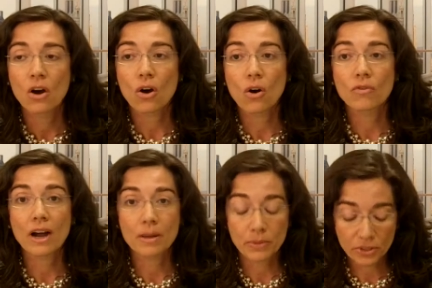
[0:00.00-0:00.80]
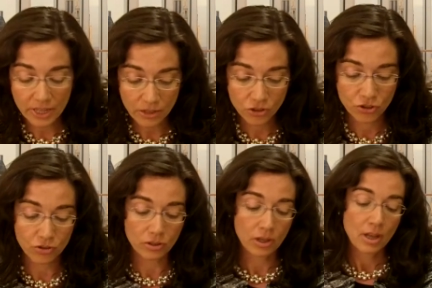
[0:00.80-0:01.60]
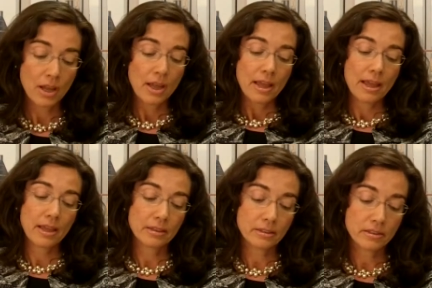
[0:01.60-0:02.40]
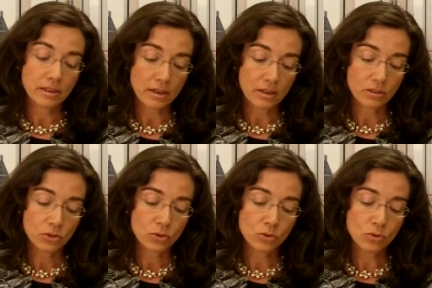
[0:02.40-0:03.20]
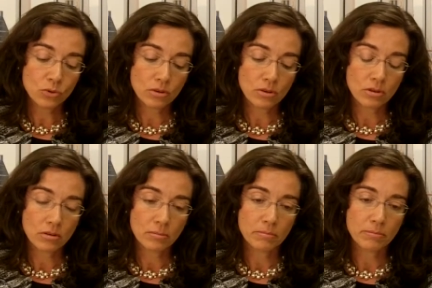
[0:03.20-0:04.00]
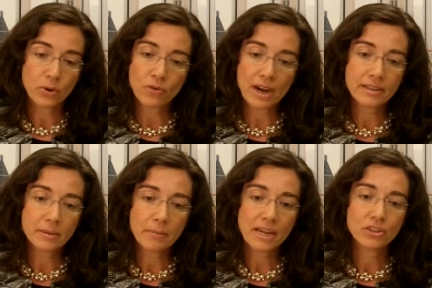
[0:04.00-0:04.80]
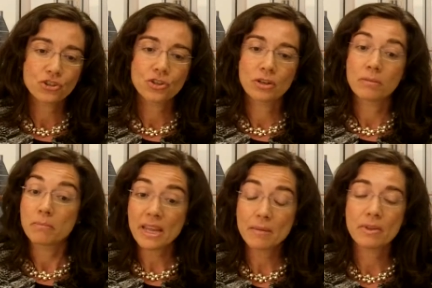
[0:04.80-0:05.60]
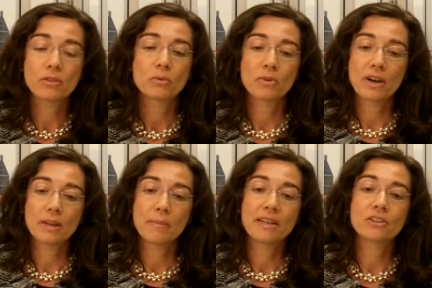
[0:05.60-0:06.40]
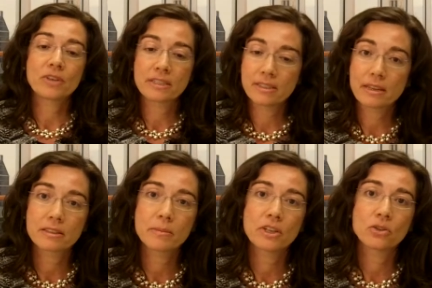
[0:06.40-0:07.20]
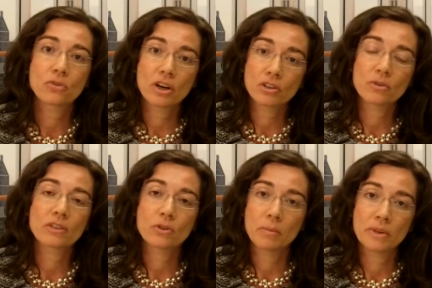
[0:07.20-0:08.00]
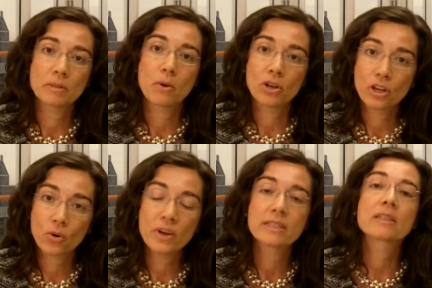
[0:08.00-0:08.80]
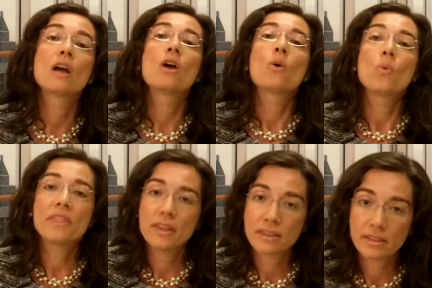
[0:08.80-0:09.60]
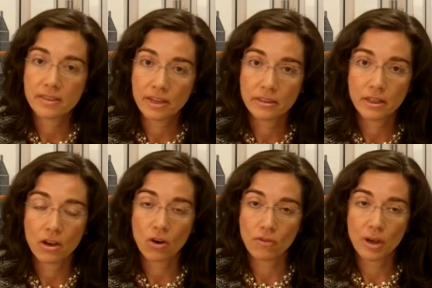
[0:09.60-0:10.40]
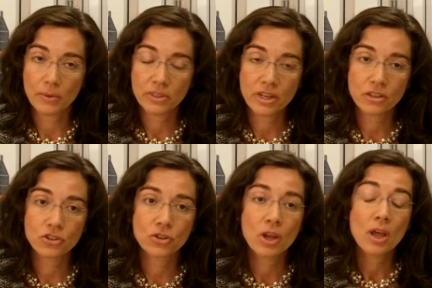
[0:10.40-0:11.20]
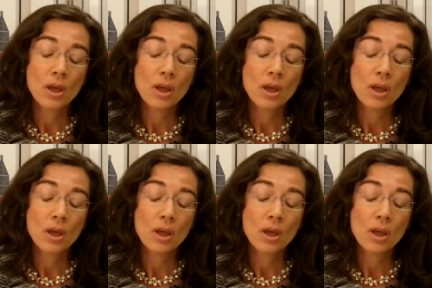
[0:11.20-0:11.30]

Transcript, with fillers: of hypertension and uh, to um, provide a better, maybe, to provide a better assessment of cardiovascular and metabolic risk within the setting of hypertension,